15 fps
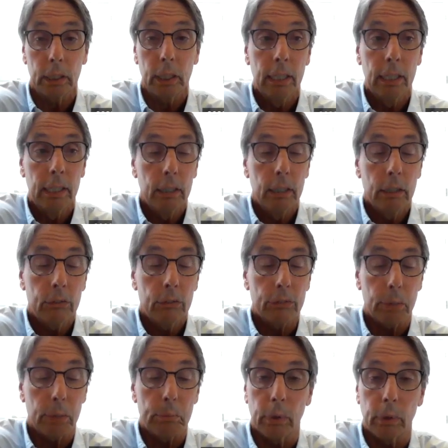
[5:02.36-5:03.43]
in
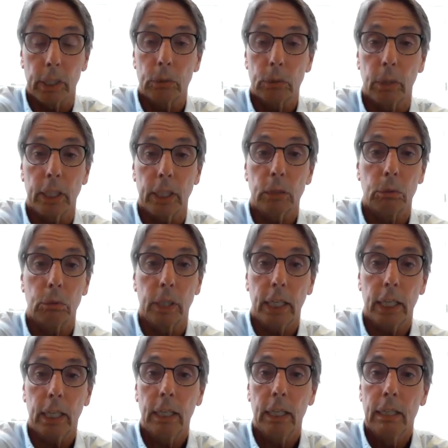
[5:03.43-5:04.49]
February
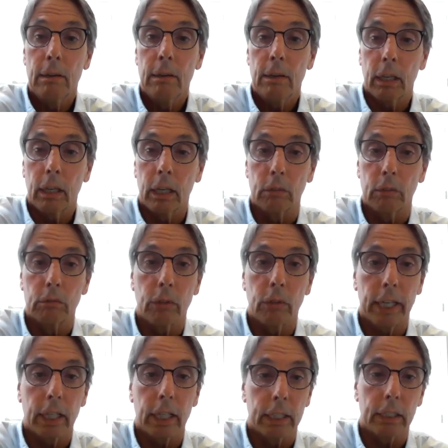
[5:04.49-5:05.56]
2020,
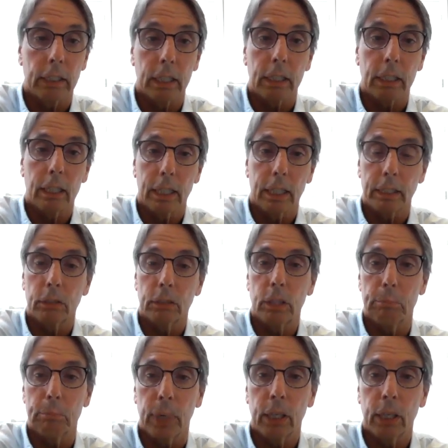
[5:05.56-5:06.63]
right on the
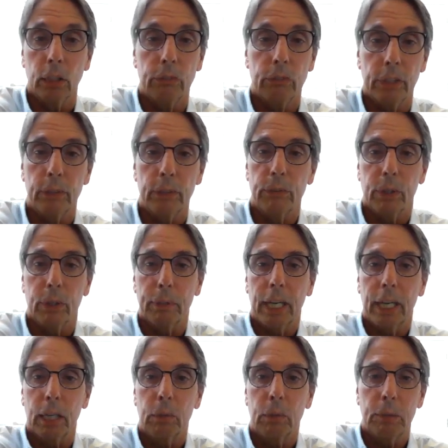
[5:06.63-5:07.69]
tip of COVID. So we
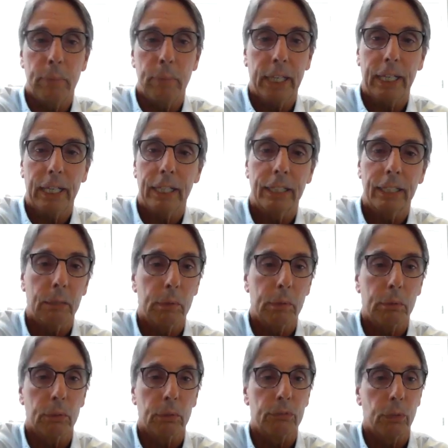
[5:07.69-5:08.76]
had one meeting, and then we
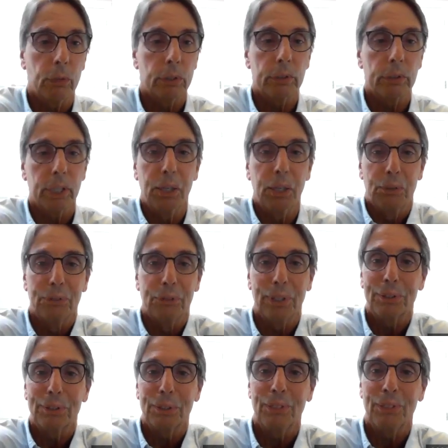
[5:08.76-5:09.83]
were forced to go
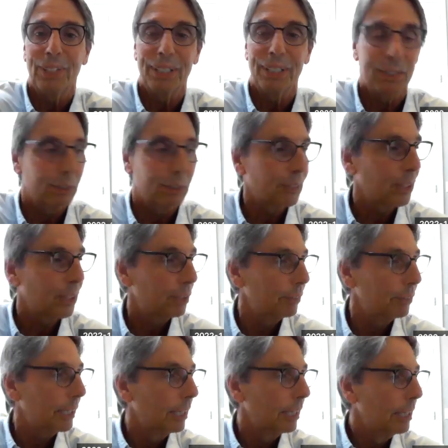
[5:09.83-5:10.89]
virtual because of
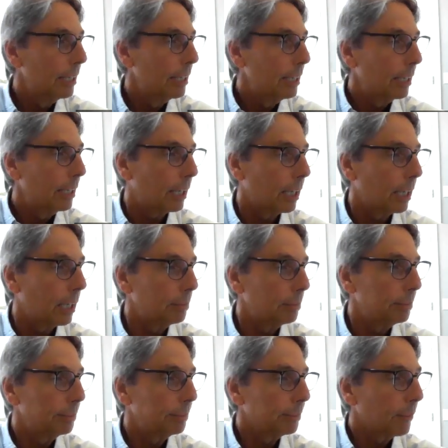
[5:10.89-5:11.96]
COVID.
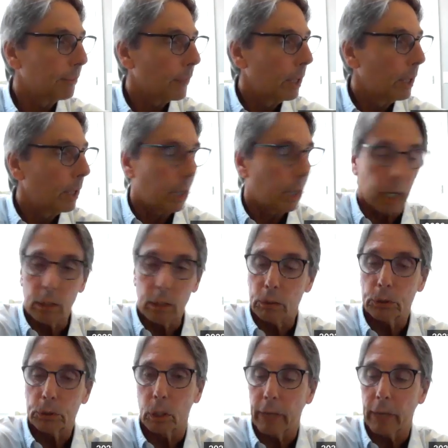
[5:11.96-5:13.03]
I
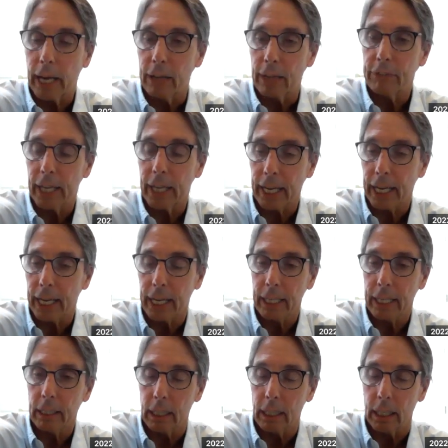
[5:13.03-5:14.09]
also have
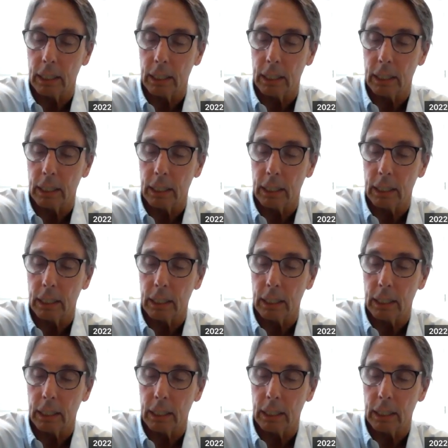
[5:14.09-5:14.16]
a